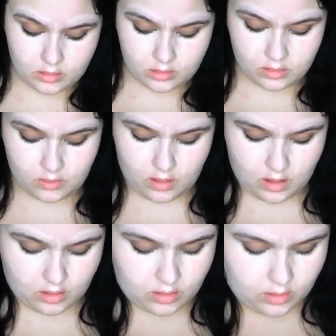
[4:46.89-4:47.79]
So
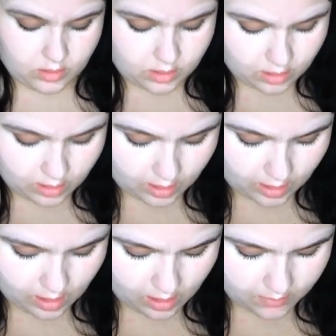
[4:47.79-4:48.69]
yeah, there's
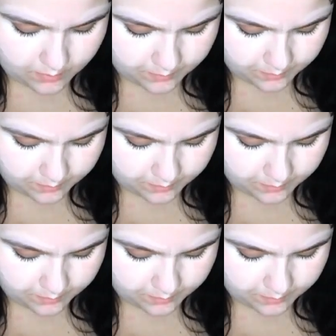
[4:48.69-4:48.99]
that.